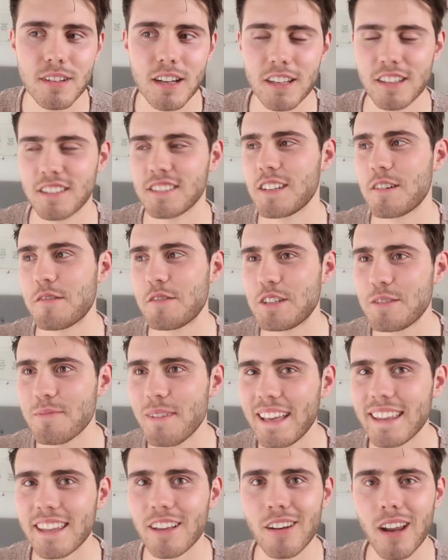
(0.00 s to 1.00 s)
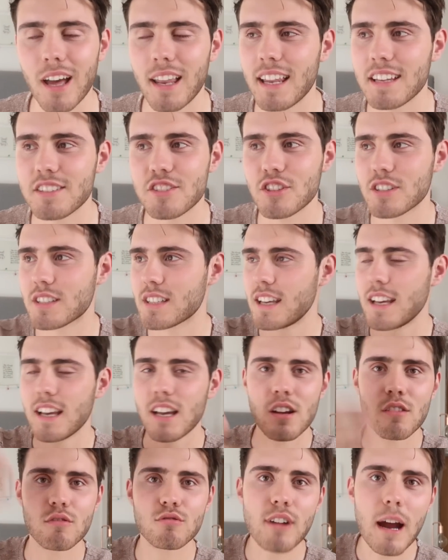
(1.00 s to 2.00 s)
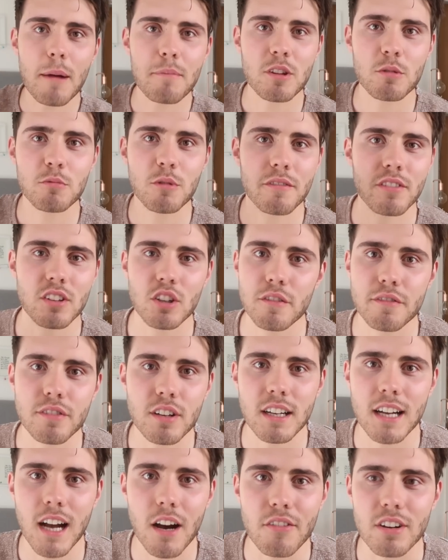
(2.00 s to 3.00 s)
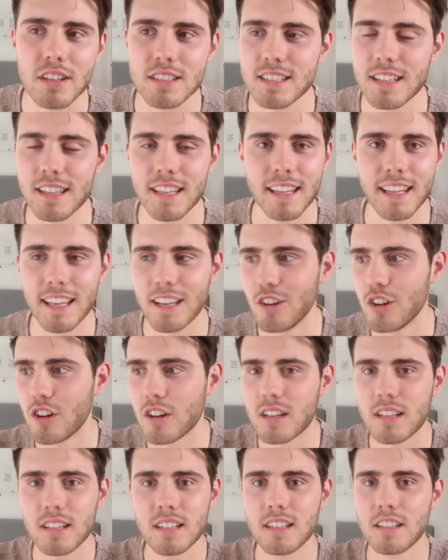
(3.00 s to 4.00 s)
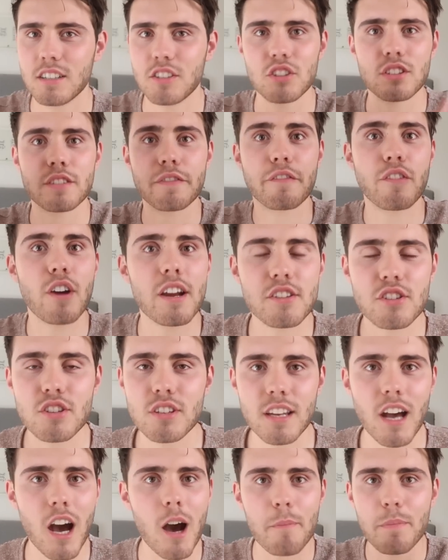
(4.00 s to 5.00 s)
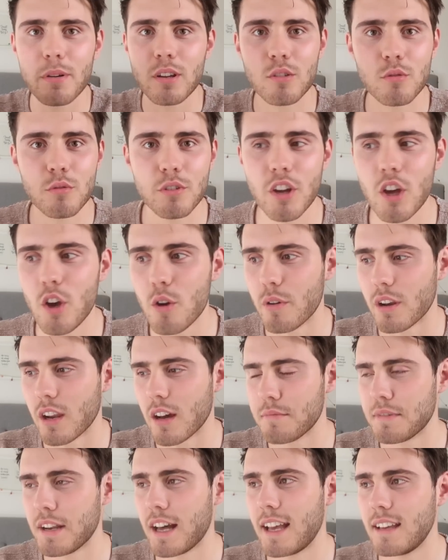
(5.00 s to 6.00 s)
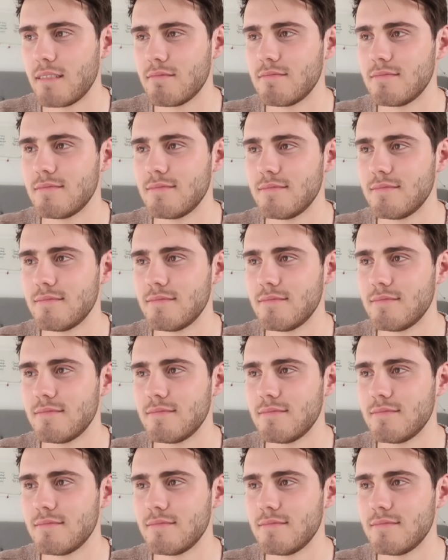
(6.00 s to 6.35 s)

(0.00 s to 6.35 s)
And I was like, what do you mean? They're like, let's just wrap them with a new front cover so that they look just freshened up and all new. And I'm like,